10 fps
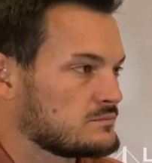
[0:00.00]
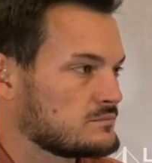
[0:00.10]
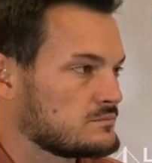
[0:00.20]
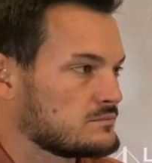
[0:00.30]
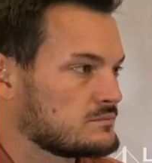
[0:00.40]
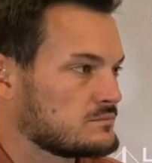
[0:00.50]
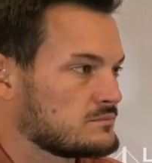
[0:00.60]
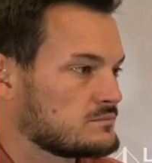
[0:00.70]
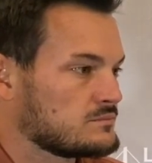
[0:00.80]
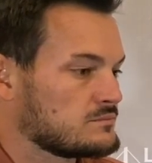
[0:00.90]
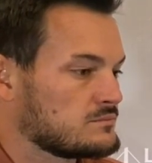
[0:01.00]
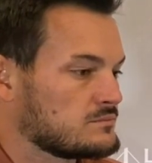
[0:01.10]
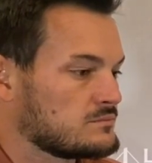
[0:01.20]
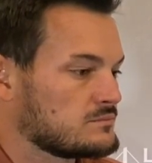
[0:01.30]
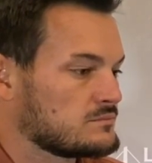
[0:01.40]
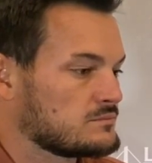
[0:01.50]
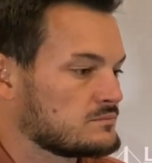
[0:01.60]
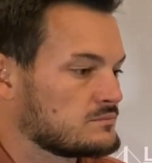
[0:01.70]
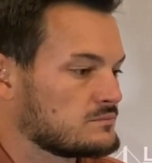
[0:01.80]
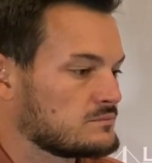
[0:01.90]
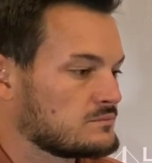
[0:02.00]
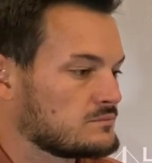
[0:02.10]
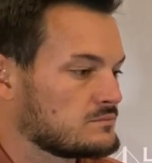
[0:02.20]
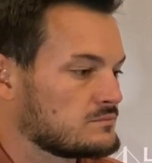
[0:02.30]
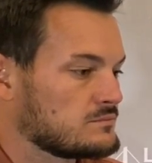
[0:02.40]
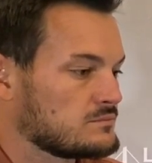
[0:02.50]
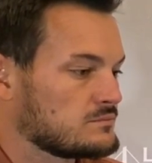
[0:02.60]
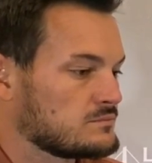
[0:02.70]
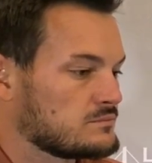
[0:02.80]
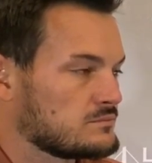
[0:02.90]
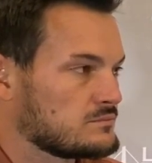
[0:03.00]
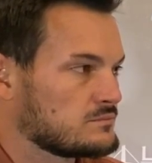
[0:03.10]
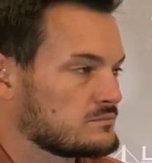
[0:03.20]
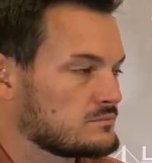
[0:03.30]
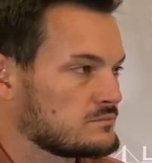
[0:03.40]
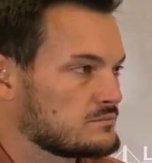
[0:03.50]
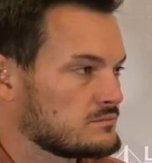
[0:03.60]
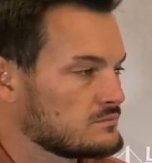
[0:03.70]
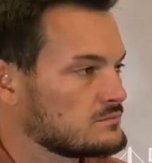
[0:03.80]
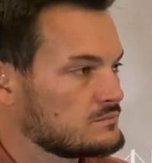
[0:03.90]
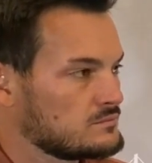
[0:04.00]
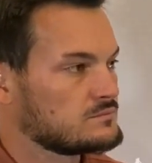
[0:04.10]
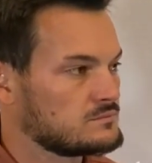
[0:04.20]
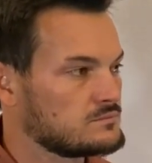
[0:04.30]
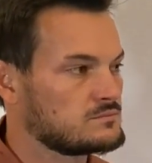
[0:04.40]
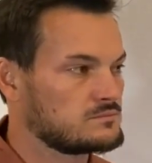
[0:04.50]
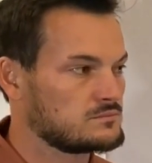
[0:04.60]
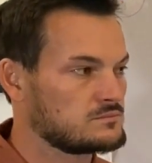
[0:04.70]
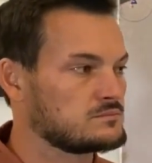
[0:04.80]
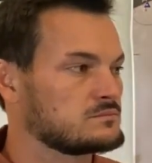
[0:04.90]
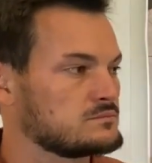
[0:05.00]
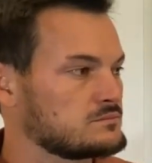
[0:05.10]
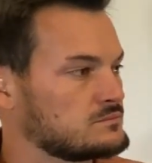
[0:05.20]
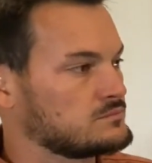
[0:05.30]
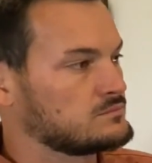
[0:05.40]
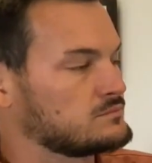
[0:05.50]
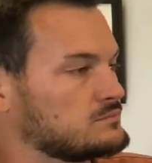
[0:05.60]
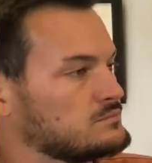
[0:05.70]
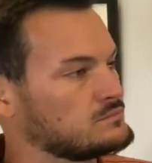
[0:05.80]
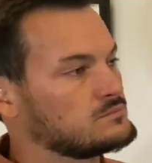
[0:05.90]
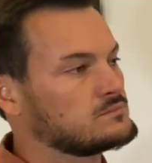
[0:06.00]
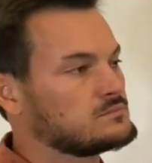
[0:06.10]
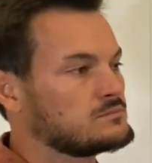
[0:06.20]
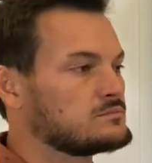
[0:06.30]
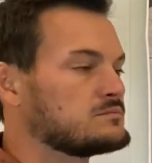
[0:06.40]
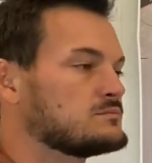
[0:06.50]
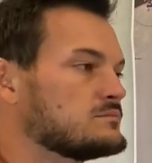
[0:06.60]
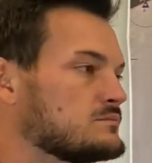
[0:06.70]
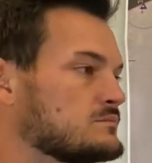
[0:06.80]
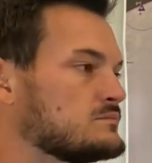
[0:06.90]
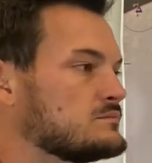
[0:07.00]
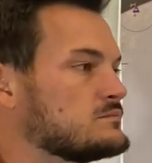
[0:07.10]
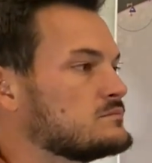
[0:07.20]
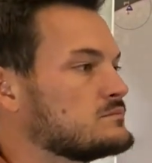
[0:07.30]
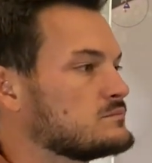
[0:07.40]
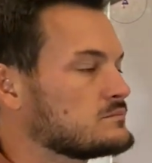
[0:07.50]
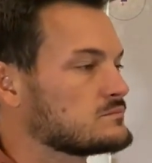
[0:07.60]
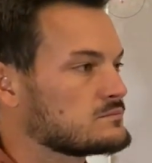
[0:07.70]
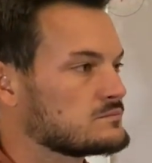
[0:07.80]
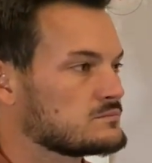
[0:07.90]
(silent)